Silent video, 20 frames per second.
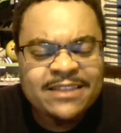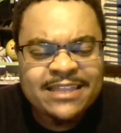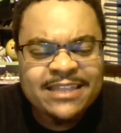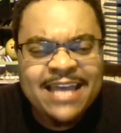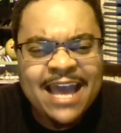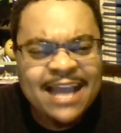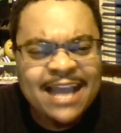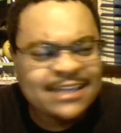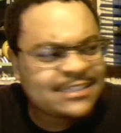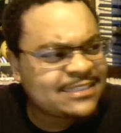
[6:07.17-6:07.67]

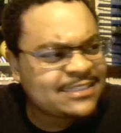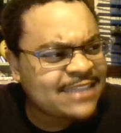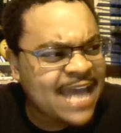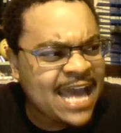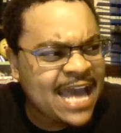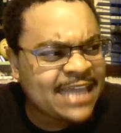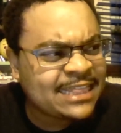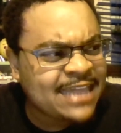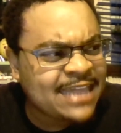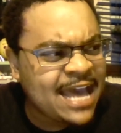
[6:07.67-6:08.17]

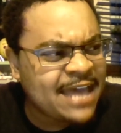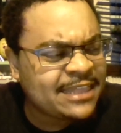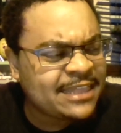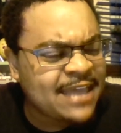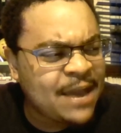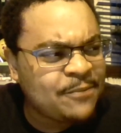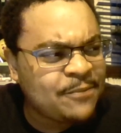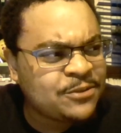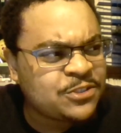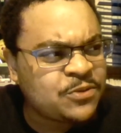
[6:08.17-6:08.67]

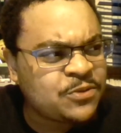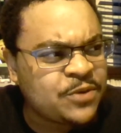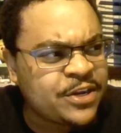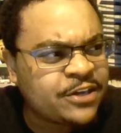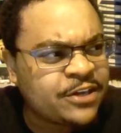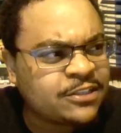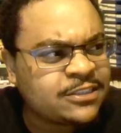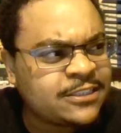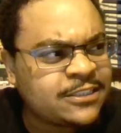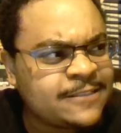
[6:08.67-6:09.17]
was
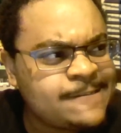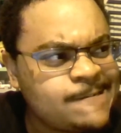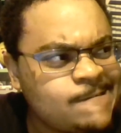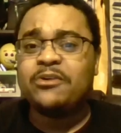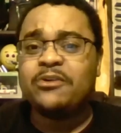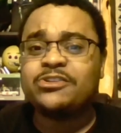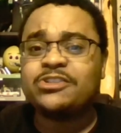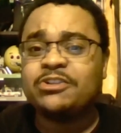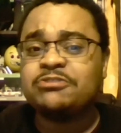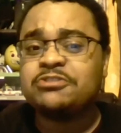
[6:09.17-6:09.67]
weird.
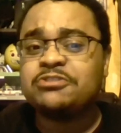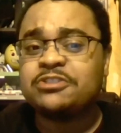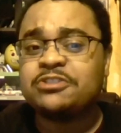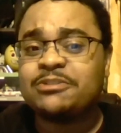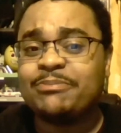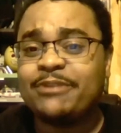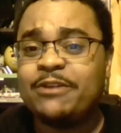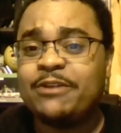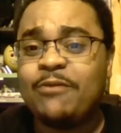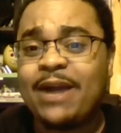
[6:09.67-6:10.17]
Most of those were
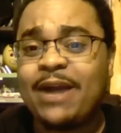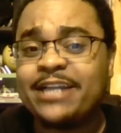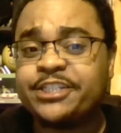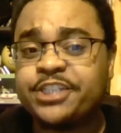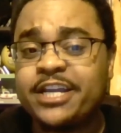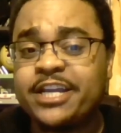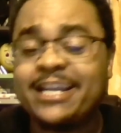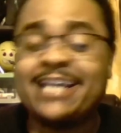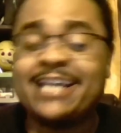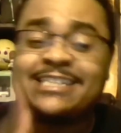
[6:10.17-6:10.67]
some pretty white
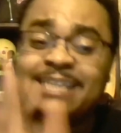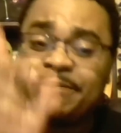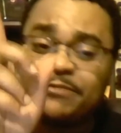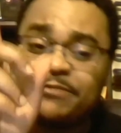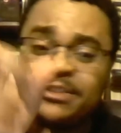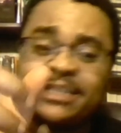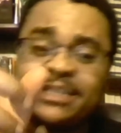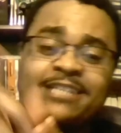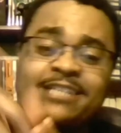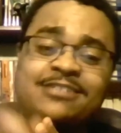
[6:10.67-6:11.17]
shit, except
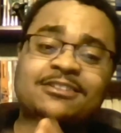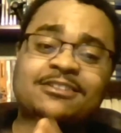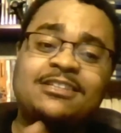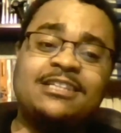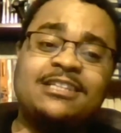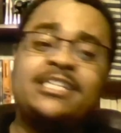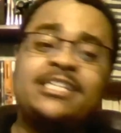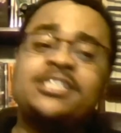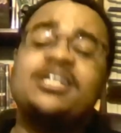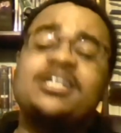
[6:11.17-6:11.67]
for the kids
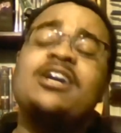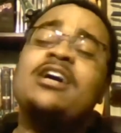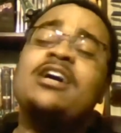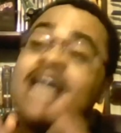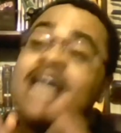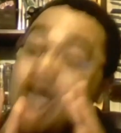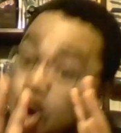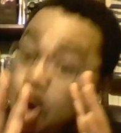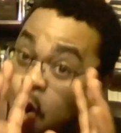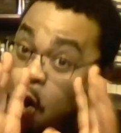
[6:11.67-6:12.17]
unleashed.
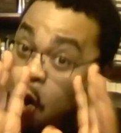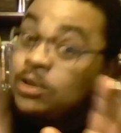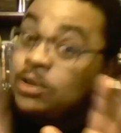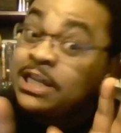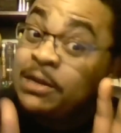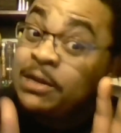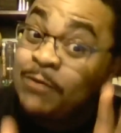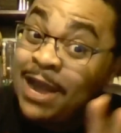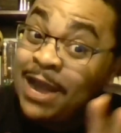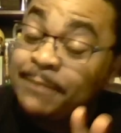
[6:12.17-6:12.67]

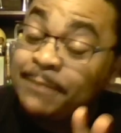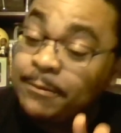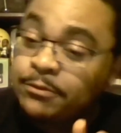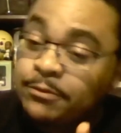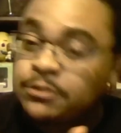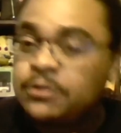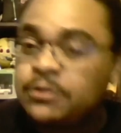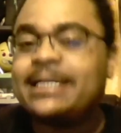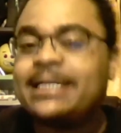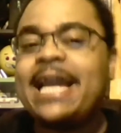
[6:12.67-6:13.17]
Only white
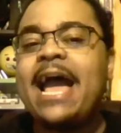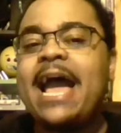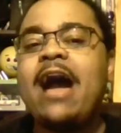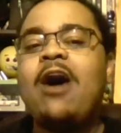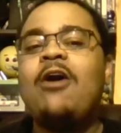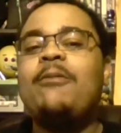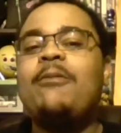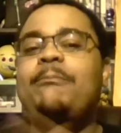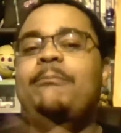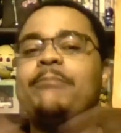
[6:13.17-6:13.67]
people do it
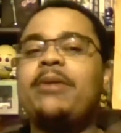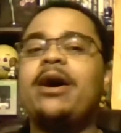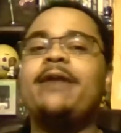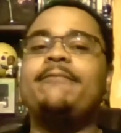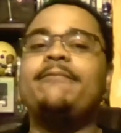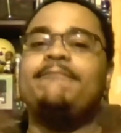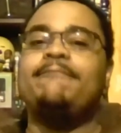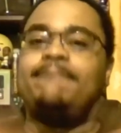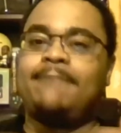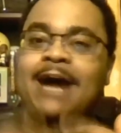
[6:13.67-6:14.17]
now,
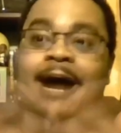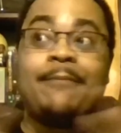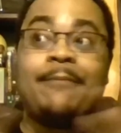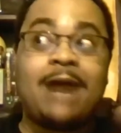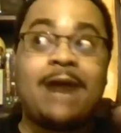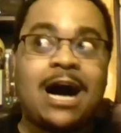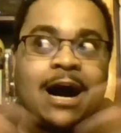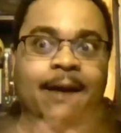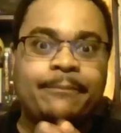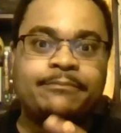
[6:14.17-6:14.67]
but my
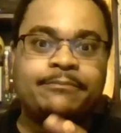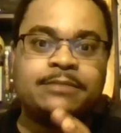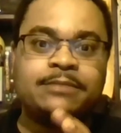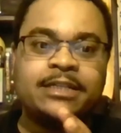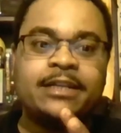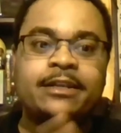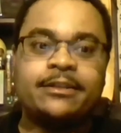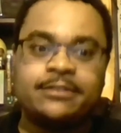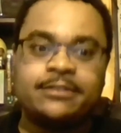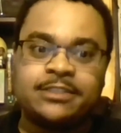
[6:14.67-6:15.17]
mom
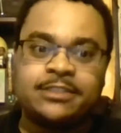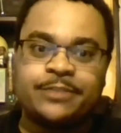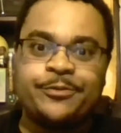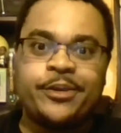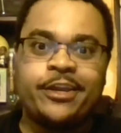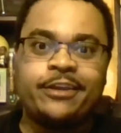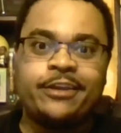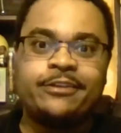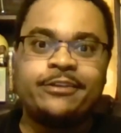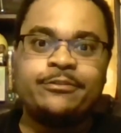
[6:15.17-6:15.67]
did it to
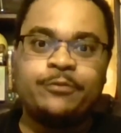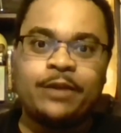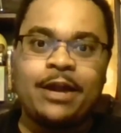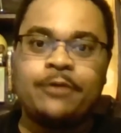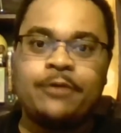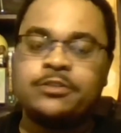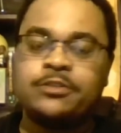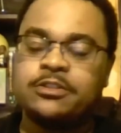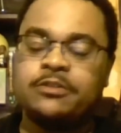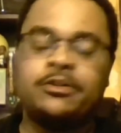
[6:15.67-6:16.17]
me when
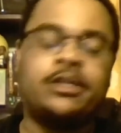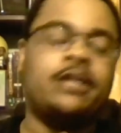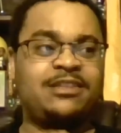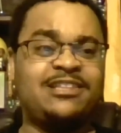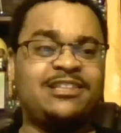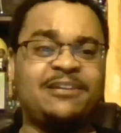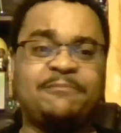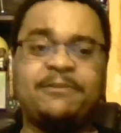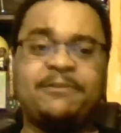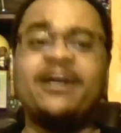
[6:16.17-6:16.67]
I was little.
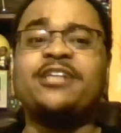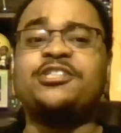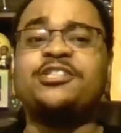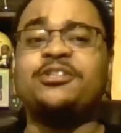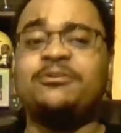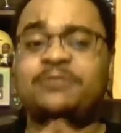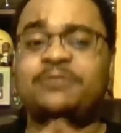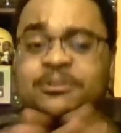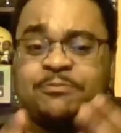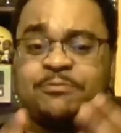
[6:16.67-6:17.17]
The
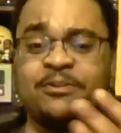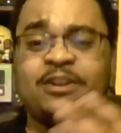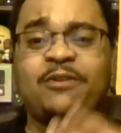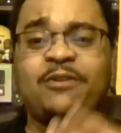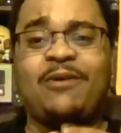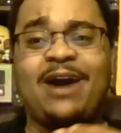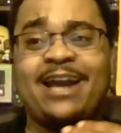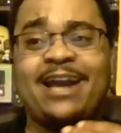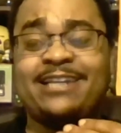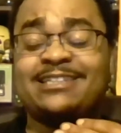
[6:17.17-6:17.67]
picture was pretty
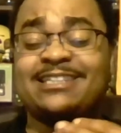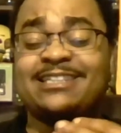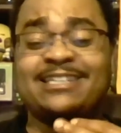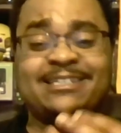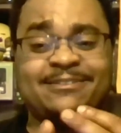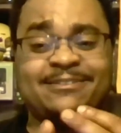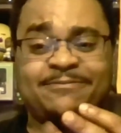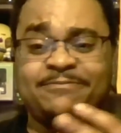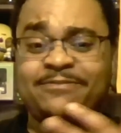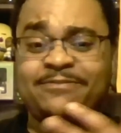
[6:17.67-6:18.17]
white.
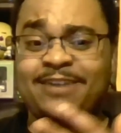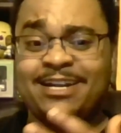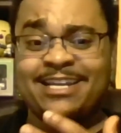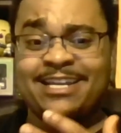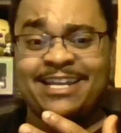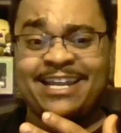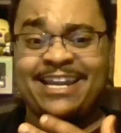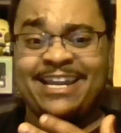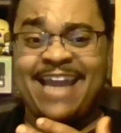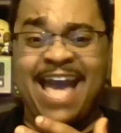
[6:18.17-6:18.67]
The
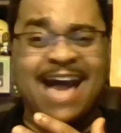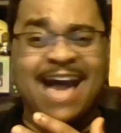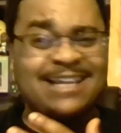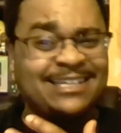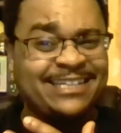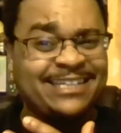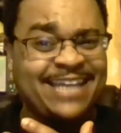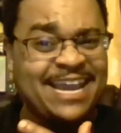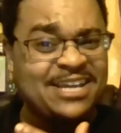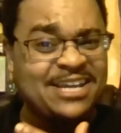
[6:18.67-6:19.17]
fucking
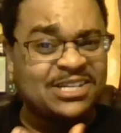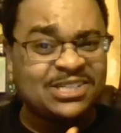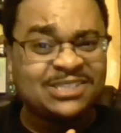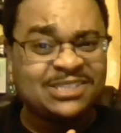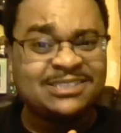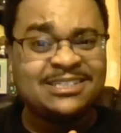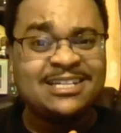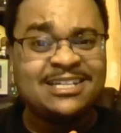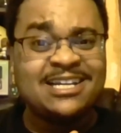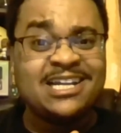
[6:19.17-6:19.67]

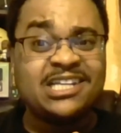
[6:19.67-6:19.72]
alligator